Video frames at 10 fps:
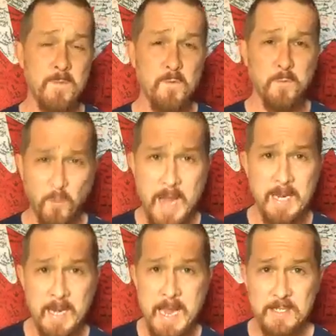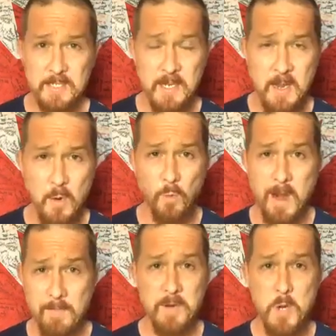Friday night
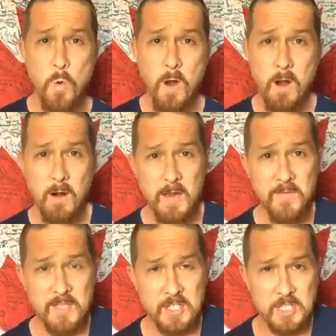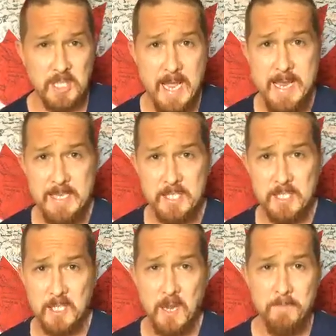wherever you are in this
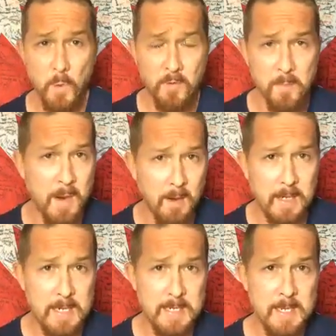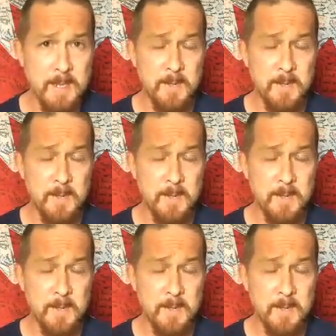slice of North America.